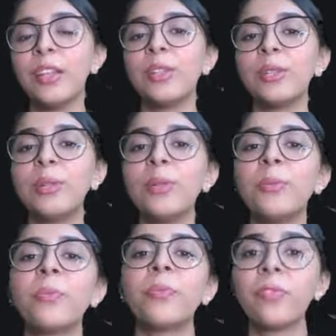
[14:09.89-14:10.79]

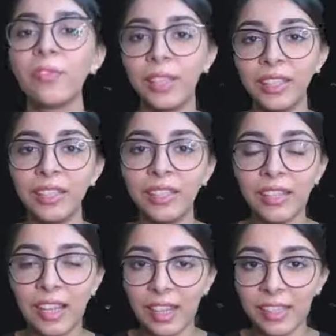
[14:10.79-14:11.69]
So when he
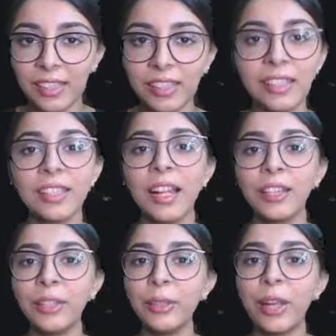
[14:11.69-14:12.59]
realizes that
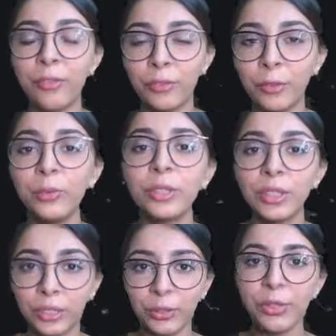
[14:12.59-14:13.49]
he have to
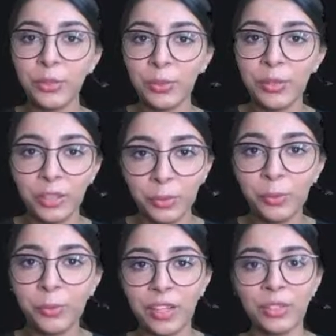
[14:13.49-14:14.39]
use the
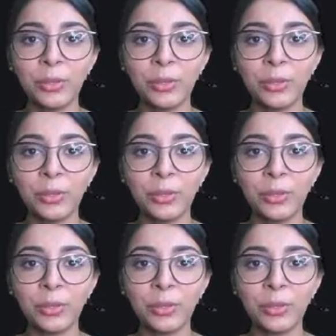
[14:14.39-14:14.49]
toothbrush,